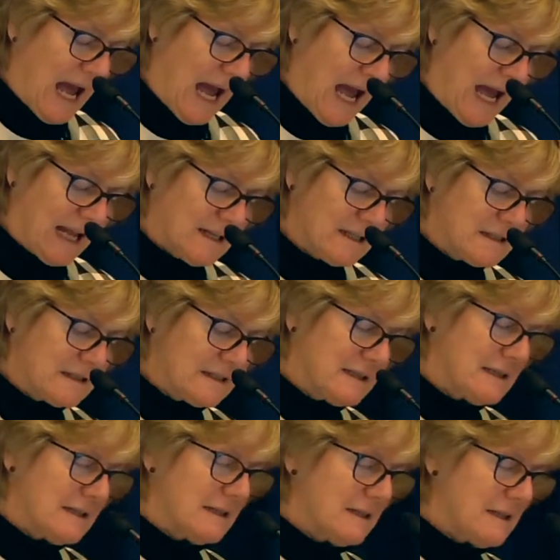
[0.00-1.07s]
And
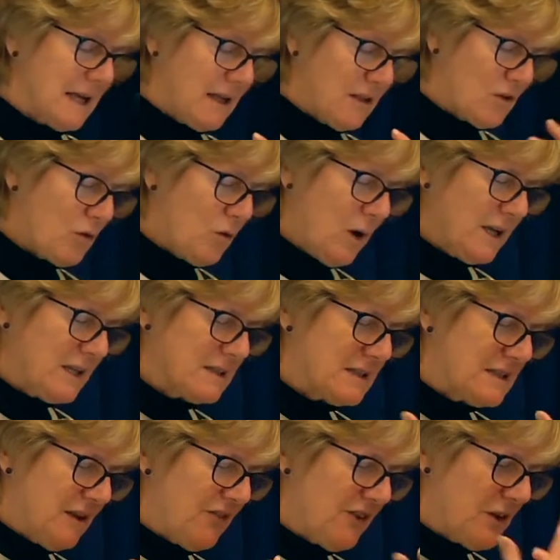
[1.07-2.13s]
it's quite
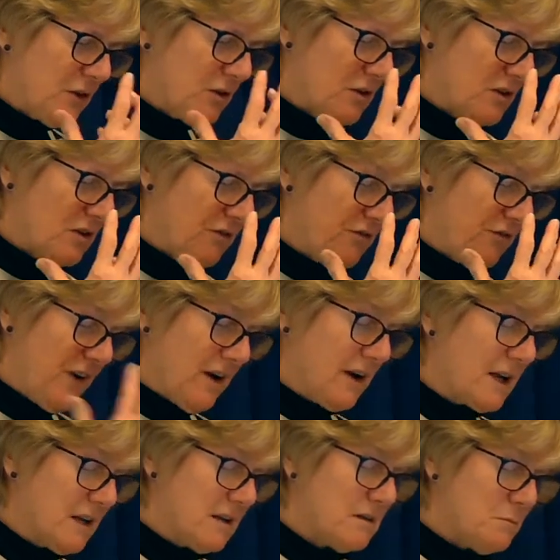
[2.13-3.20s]
difficult to
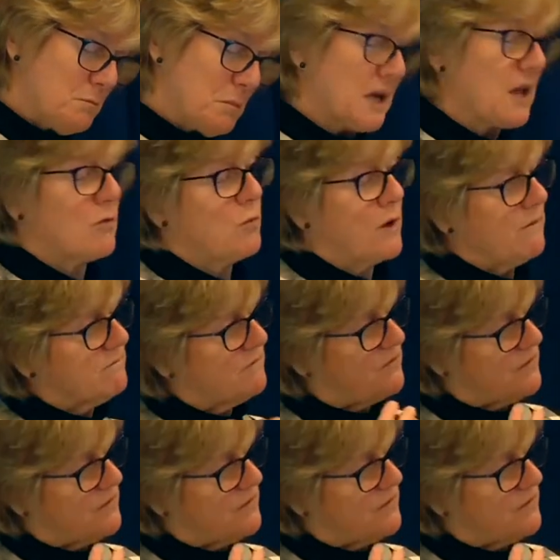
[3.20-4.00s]
find, because we haven't